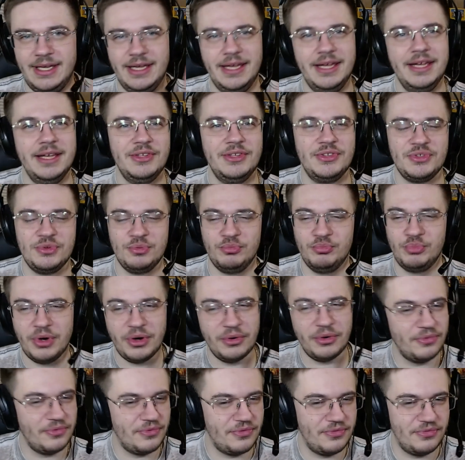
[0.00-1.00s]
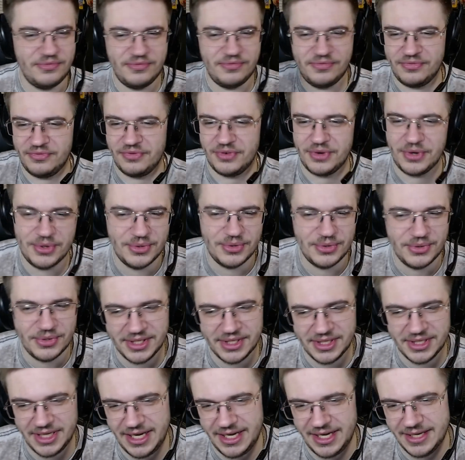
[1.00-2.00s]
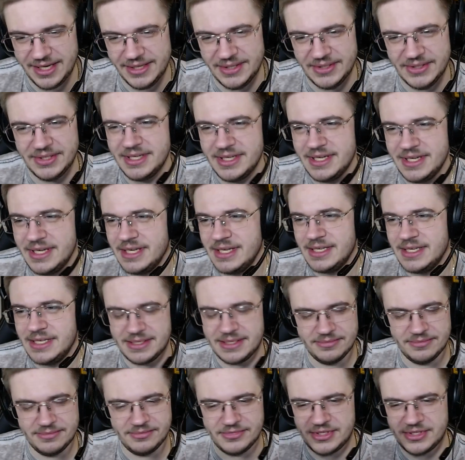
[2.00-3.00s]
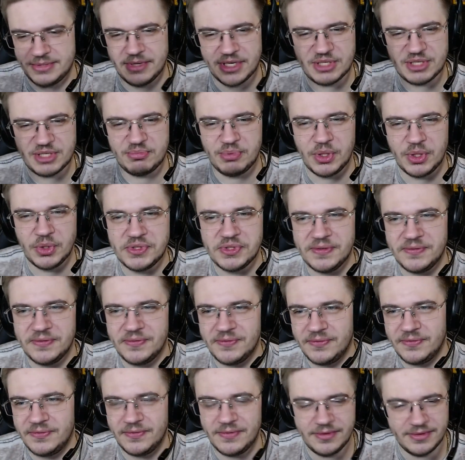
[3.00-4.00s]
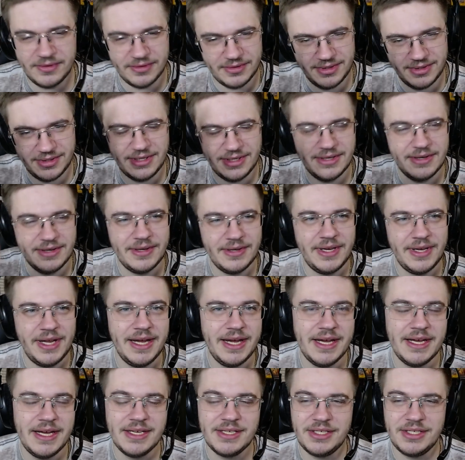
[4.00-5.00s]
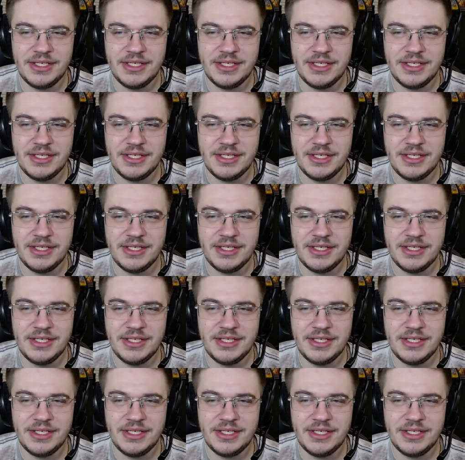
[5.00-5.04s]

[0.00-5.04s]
and Subaru threw a some explosive thingies.